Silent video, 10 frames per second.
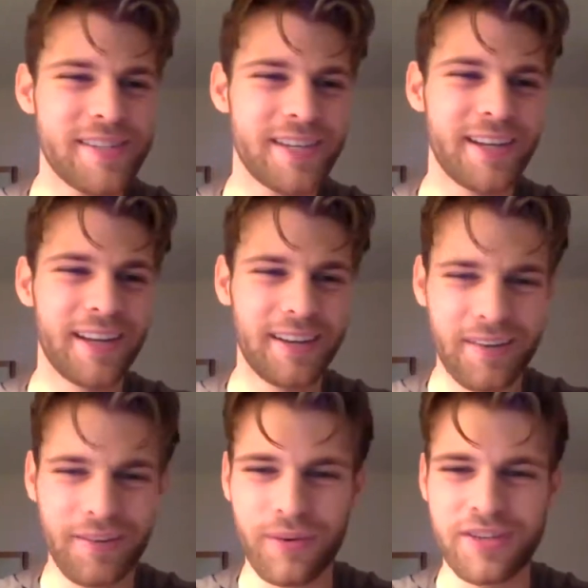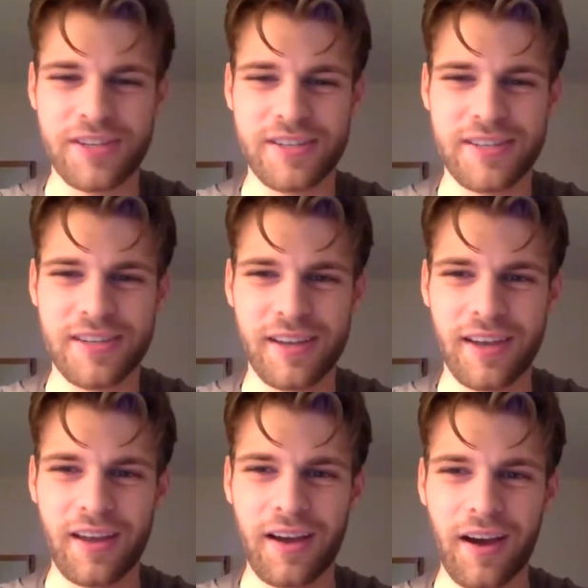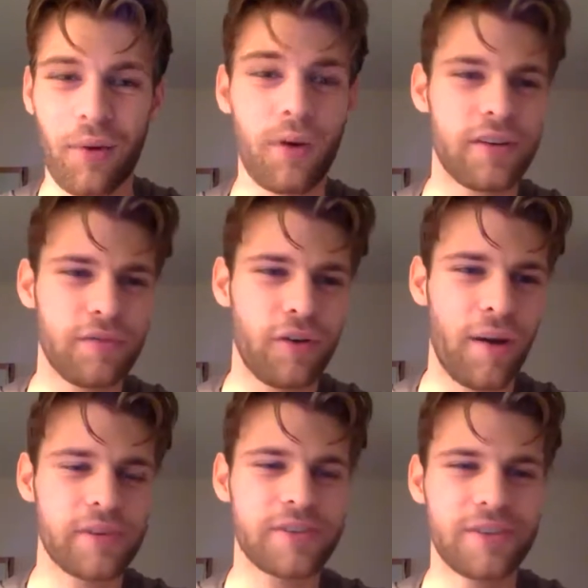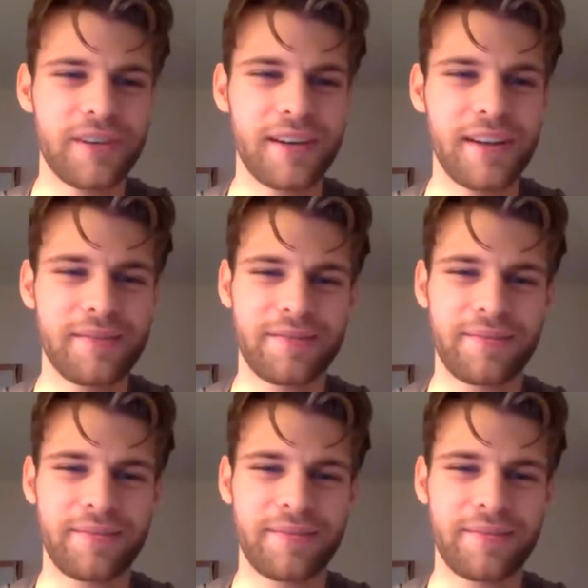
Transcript: a need, which is a wonderful opportunity,